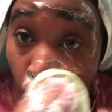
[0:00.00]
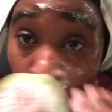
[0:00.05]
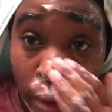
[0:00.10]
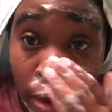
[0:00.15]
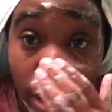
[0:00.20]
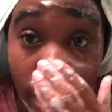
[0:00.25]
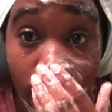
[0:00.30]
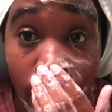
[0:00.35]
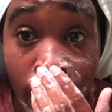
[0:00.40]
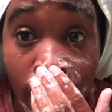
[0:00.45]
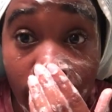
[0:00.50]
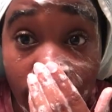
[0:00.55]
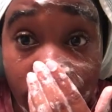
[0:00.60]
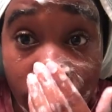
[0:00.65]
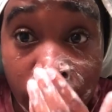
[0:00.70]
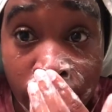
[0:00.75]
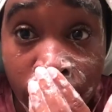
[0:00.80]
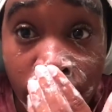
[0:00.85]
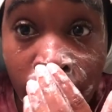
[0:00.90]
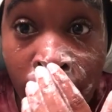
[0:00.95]
Now I
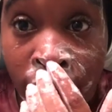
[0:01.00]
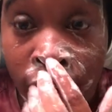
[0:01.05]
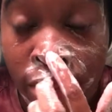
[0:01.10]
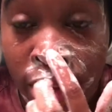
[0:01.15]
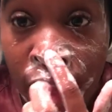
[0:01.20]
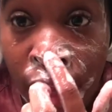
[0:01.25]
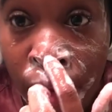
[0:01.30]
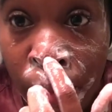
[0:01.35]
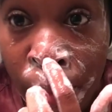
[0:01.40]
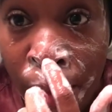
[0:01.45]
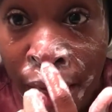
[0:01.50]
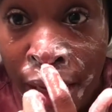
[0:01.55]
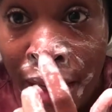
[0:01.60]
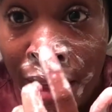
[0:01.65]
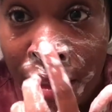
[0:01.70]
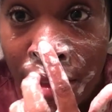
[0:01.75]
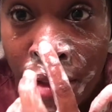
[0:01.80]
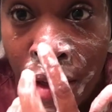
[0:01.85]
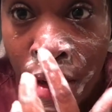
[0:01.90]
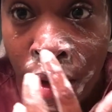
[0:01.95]
do have a lot of
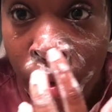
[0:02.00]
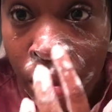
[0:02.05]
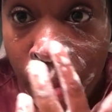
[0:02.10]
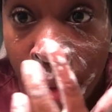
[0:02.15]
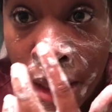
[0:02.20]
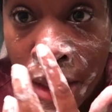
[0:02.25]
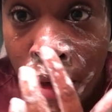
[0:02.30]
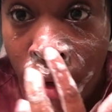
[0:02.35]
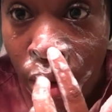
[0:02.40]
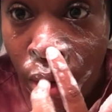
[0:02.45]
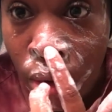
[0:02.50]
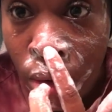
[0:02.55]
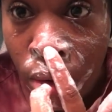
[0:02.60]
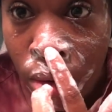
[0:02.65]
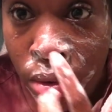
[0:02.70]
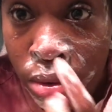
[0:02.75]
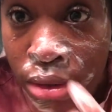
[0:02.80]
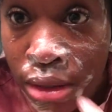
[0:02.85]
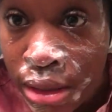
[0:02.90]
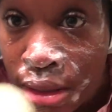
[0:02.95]
blackheads on my
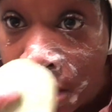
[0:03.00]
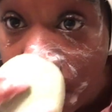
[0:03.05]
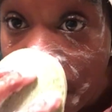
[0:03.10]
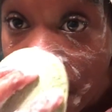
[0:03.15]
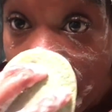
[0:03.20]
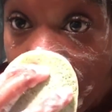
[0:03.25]
nose.